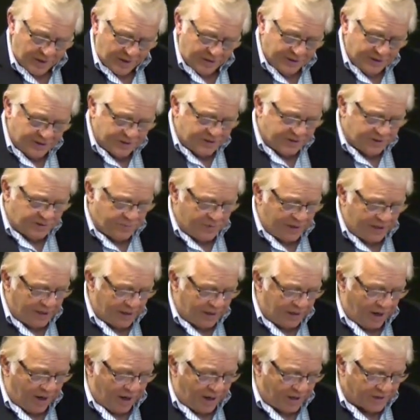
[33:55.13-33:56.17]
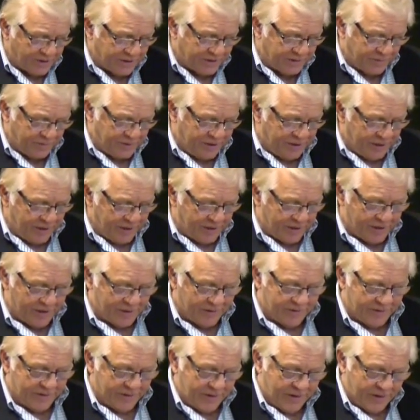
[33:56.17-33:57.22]
This has been an awesome year.
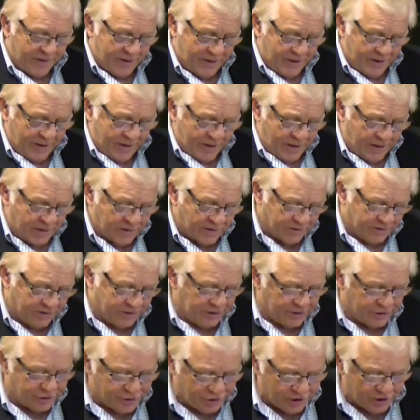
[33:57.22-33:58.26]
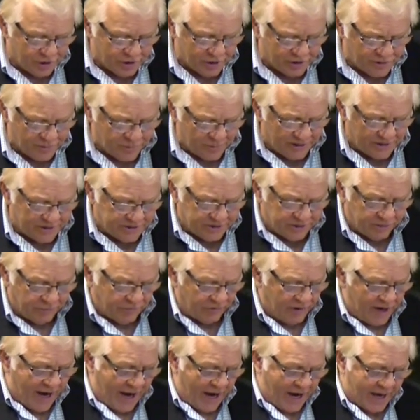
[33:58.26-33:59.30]
The church must
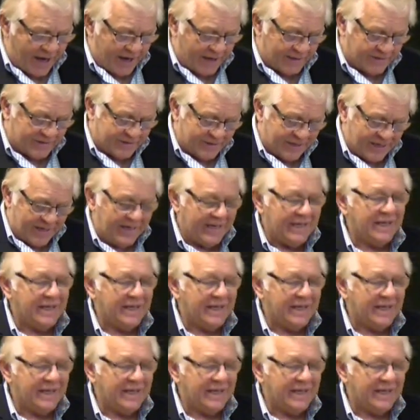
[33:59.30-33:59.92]
arise.